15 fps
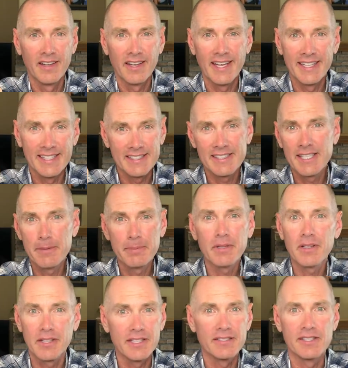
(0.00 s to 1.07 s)
and it's
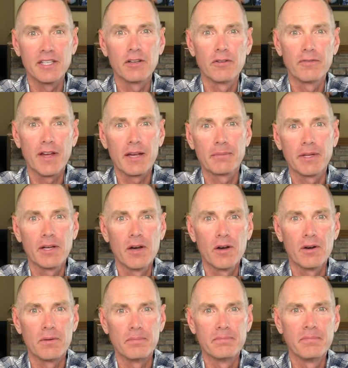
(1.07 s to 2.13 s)
typically a single family
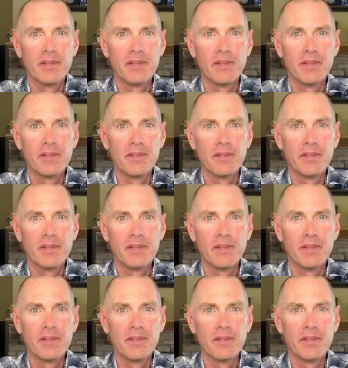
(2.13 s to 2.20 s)
home.